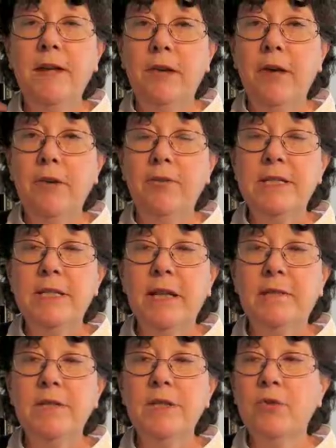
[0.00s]
narrator is
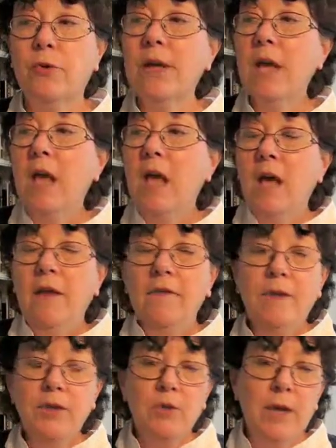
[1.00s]
telling the story.
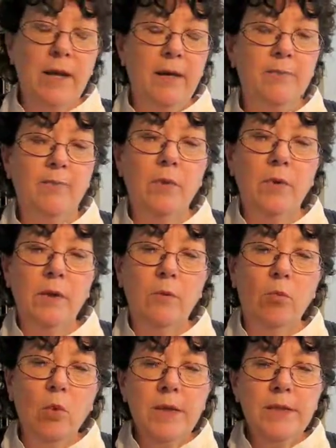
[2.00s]
There's
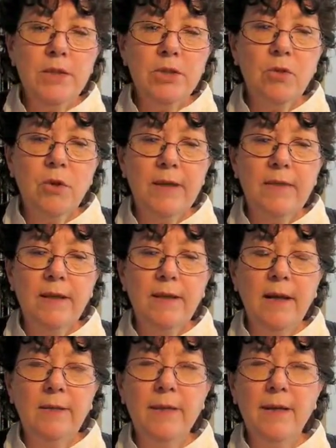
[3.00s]
one story that
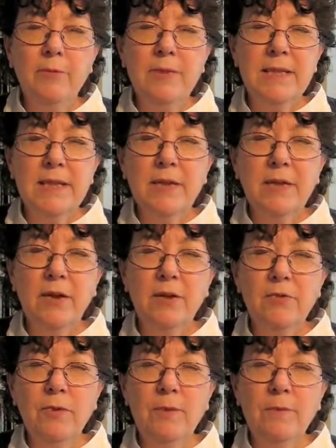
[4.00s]
I think it was In
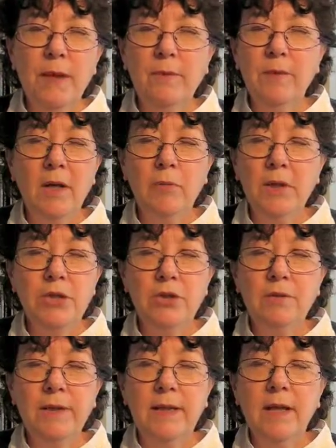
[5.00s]
Country, I'm not really
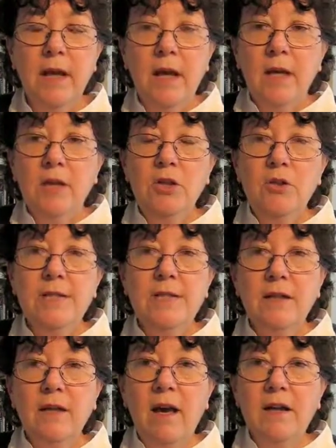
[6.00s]
sure, that uses
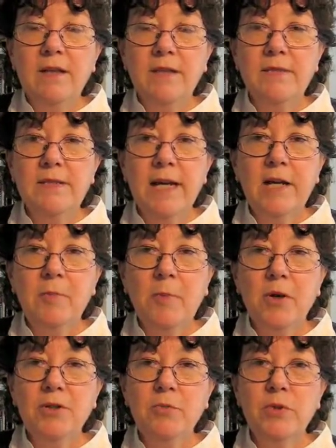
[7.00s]
a lot of second
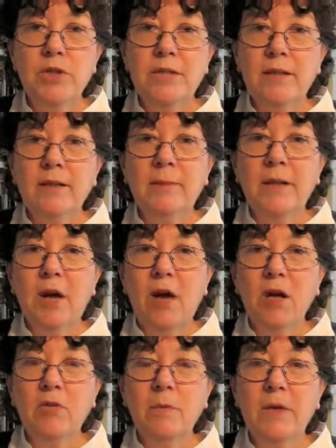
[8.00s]
person, which is a little bit
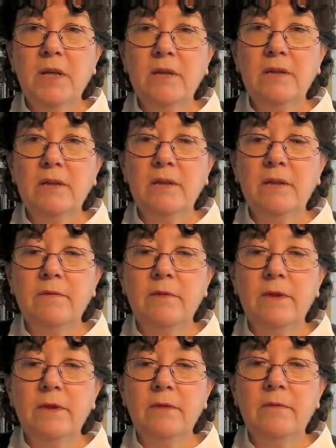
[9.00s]
awkward because
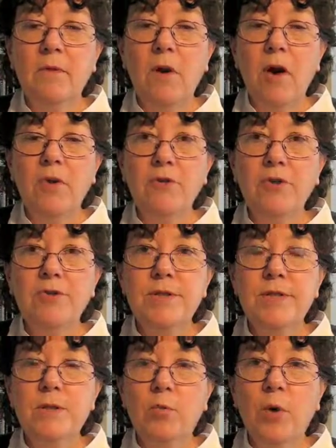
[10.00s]
the author
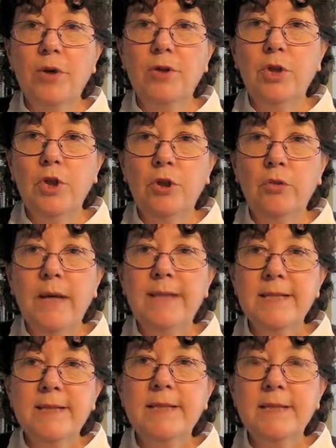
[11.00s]
uses the word you. I
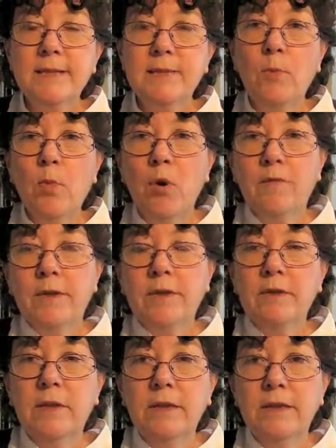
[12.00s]
see this in some more of
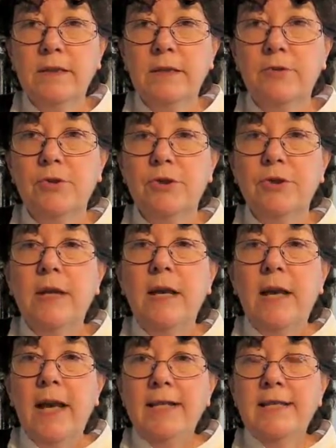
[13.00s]
the young adult literature,
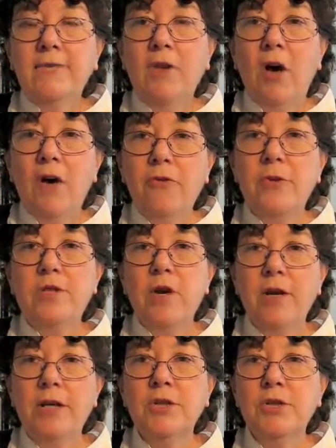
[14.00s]
as if the author is
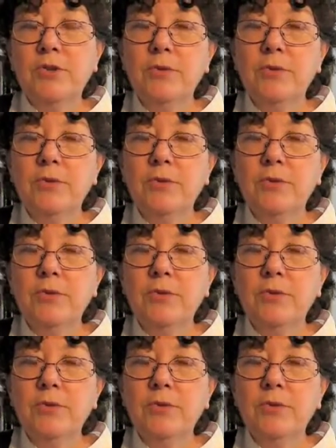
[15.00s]
talking